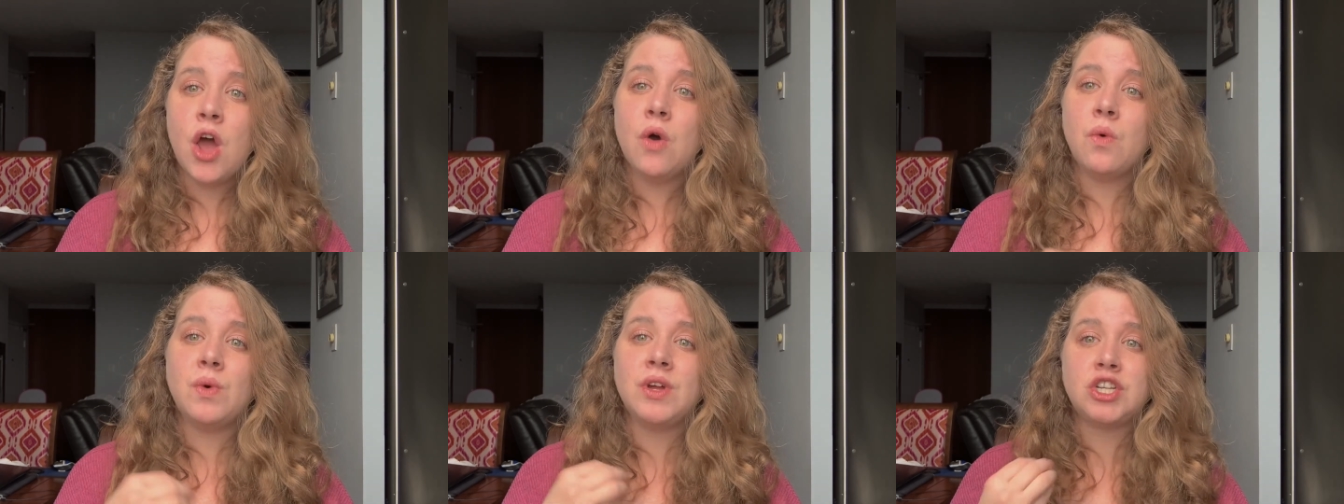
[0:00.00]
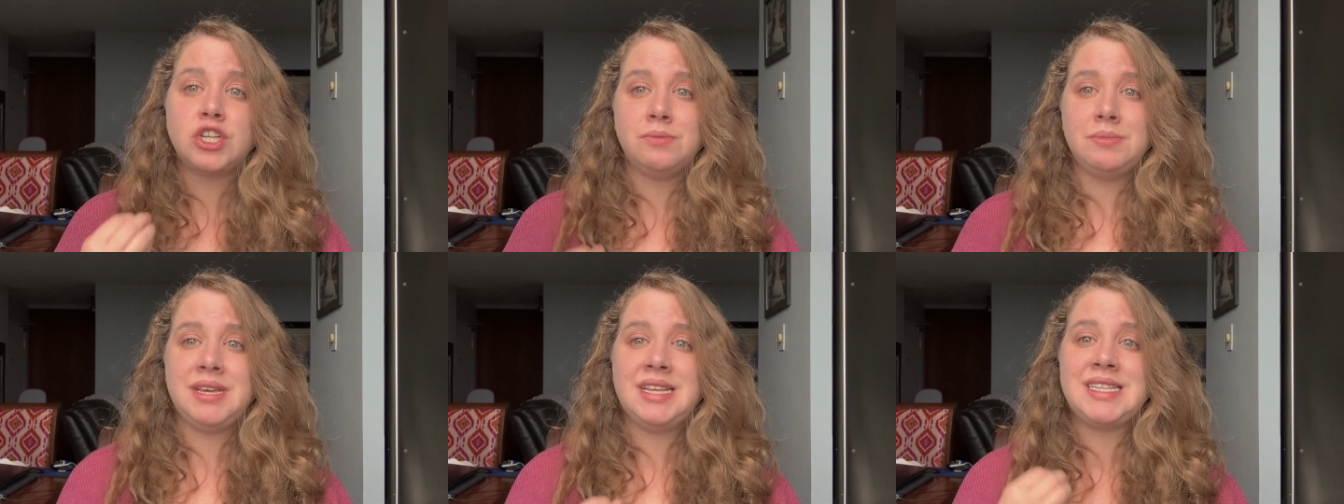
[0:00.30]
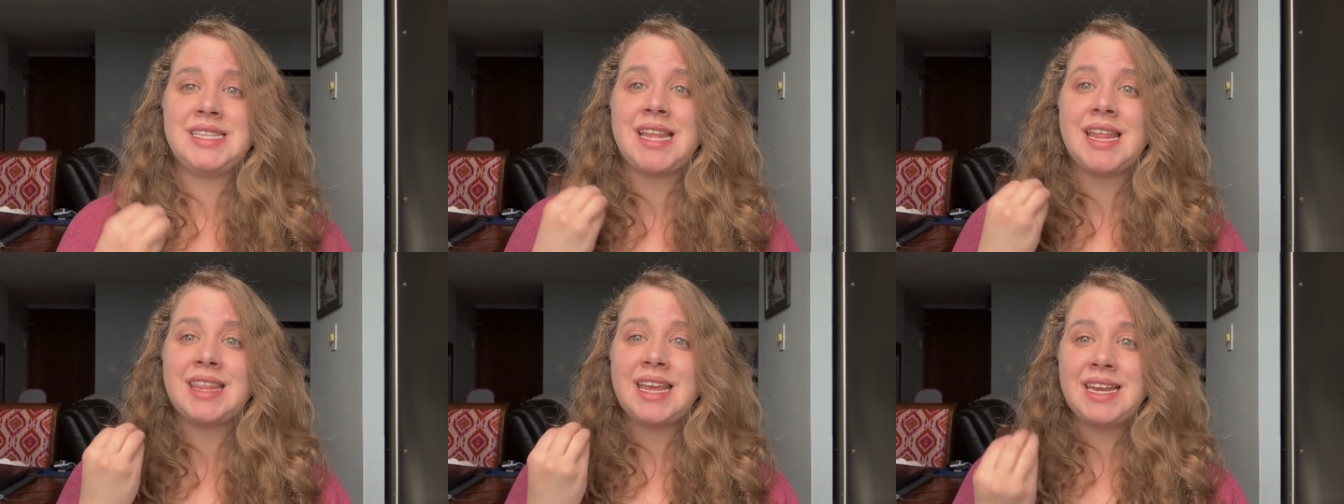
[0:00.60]
which
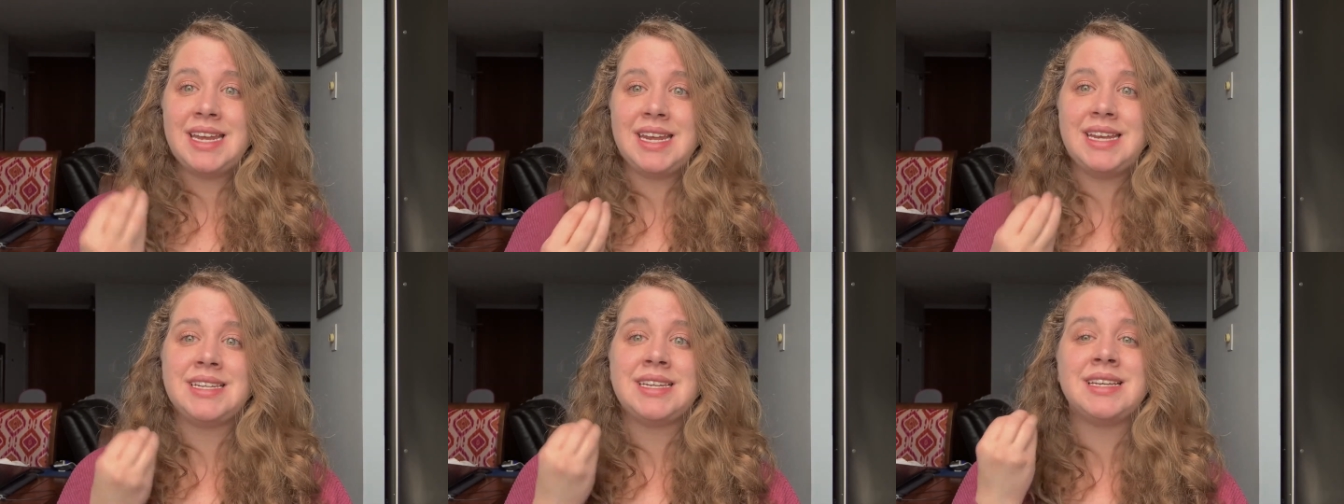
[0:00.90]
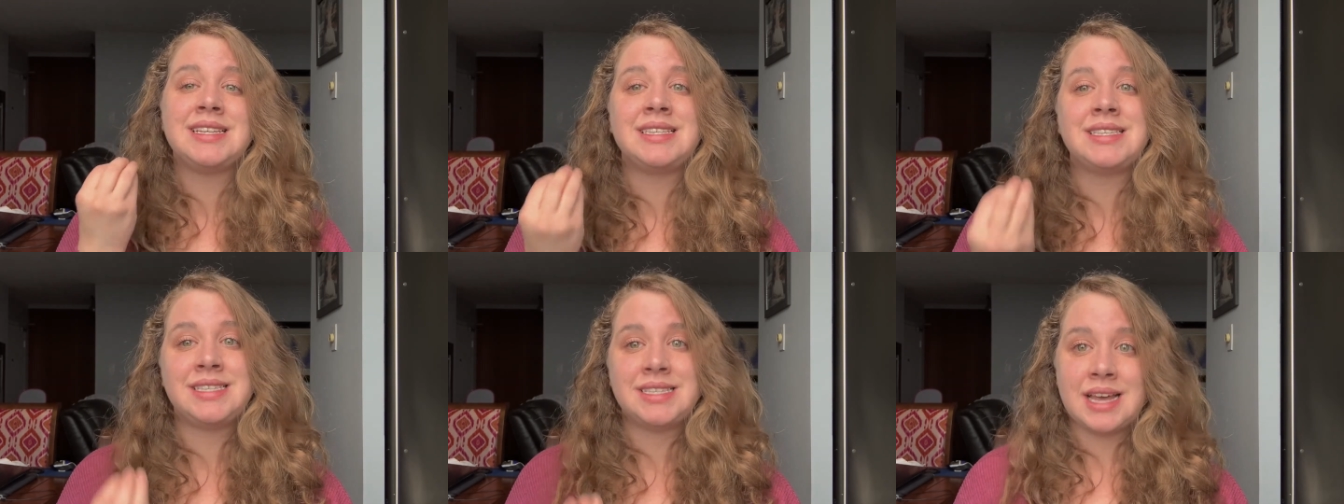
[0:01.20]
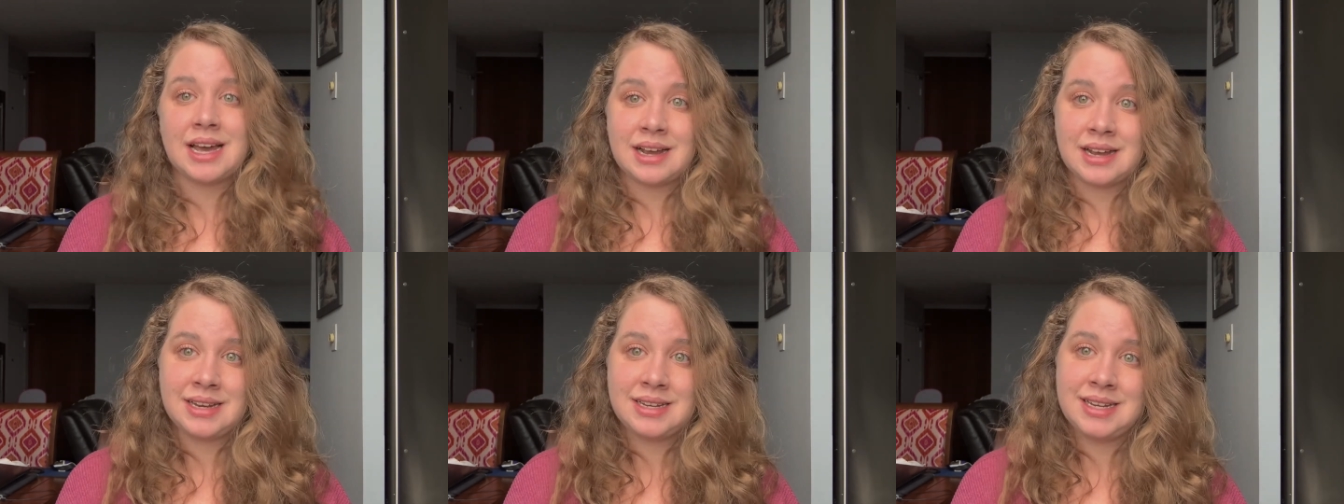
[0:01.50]
means that they need to
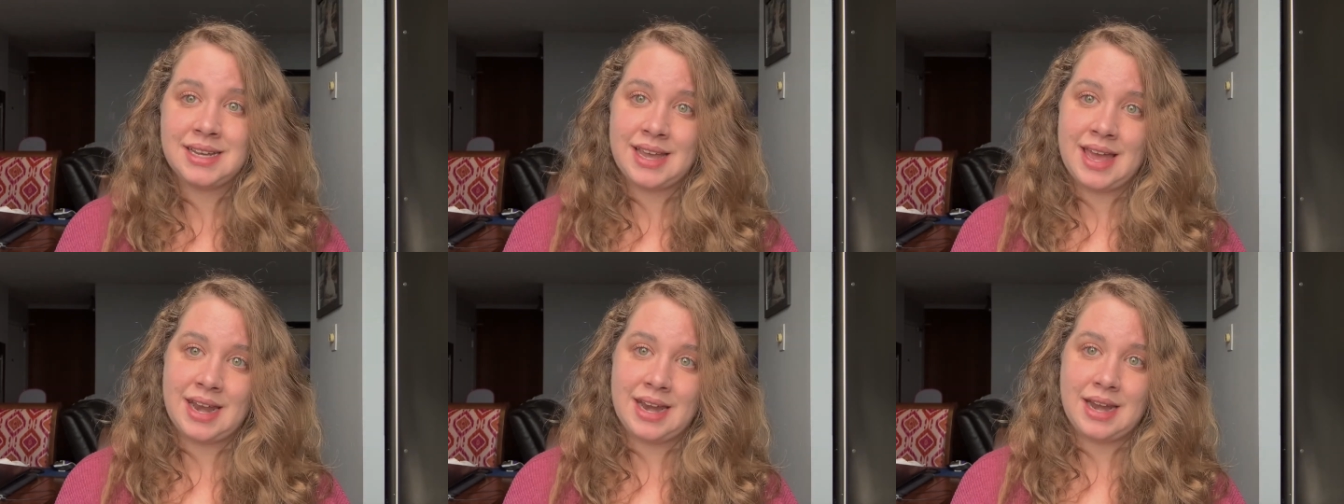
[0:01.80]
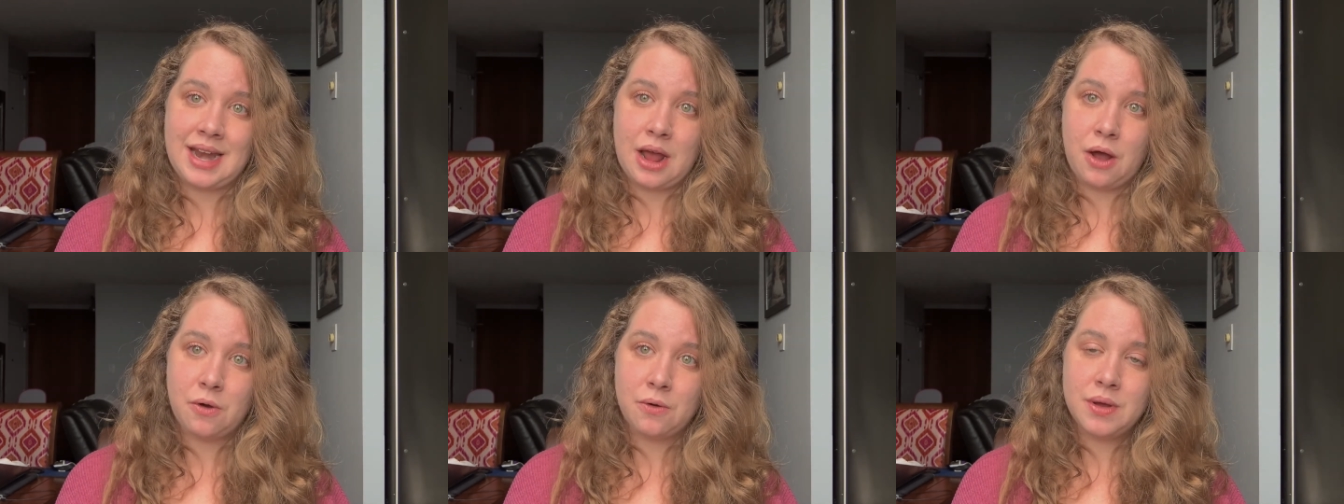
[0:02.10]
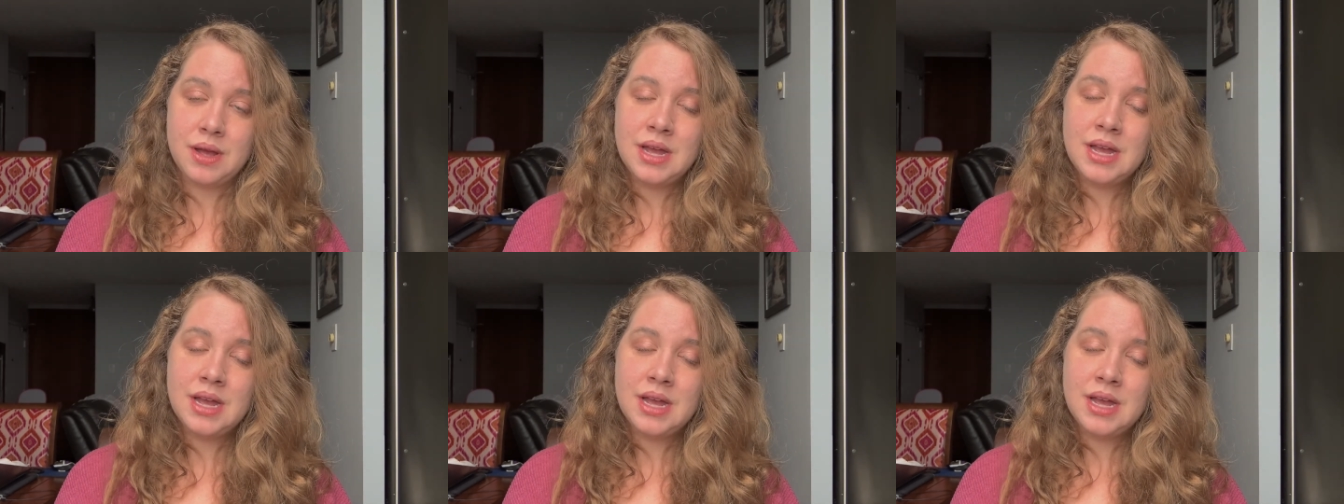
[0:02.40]
suck to get it out.